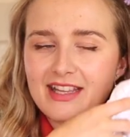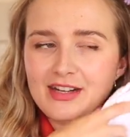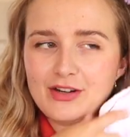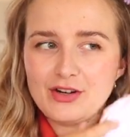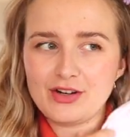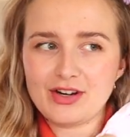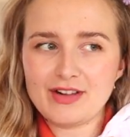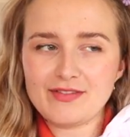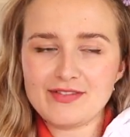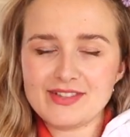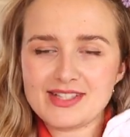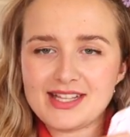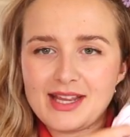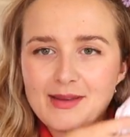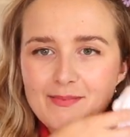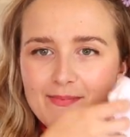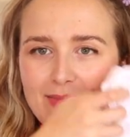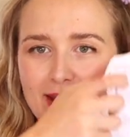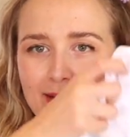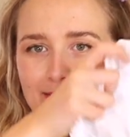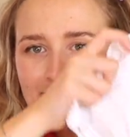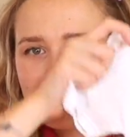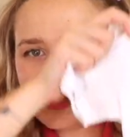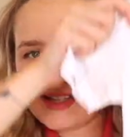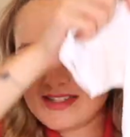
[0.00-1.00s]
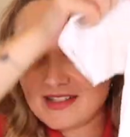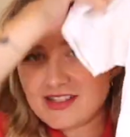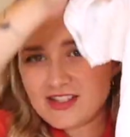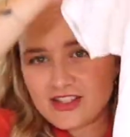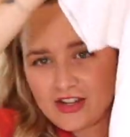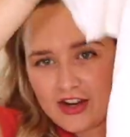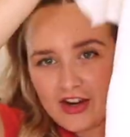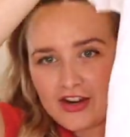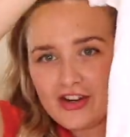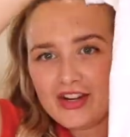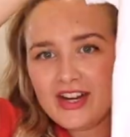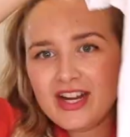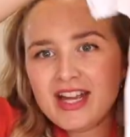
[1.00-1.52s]
They don't have the same members,
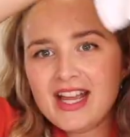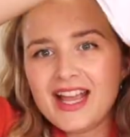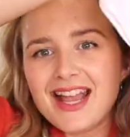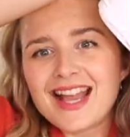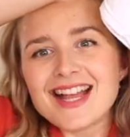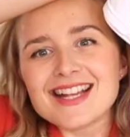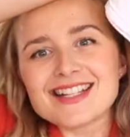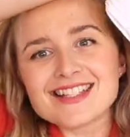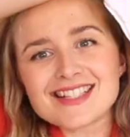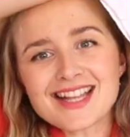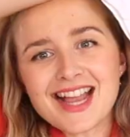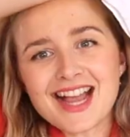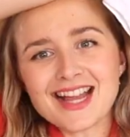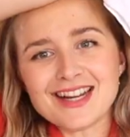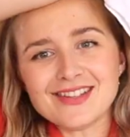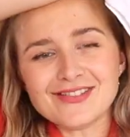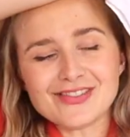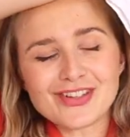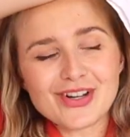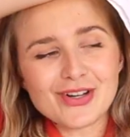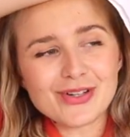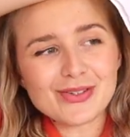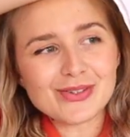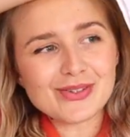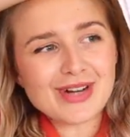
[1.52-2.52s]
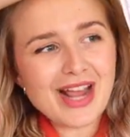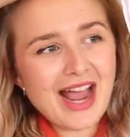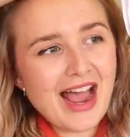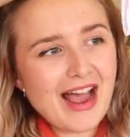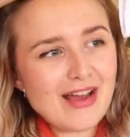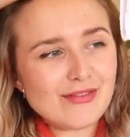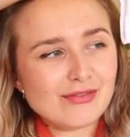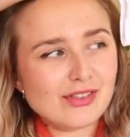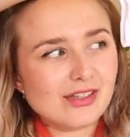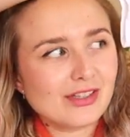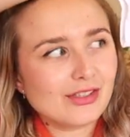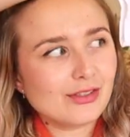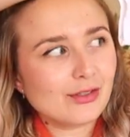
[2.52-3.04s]
so it's kind of cool to
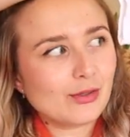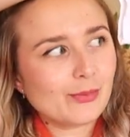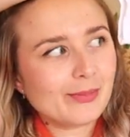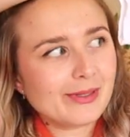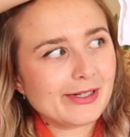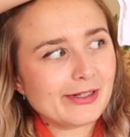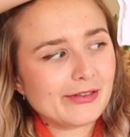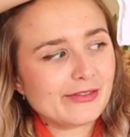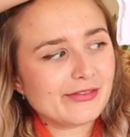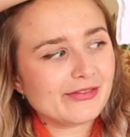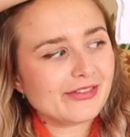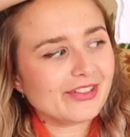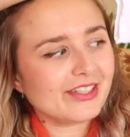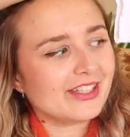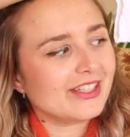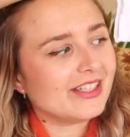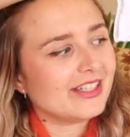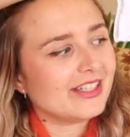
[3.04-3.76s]
have a little bit of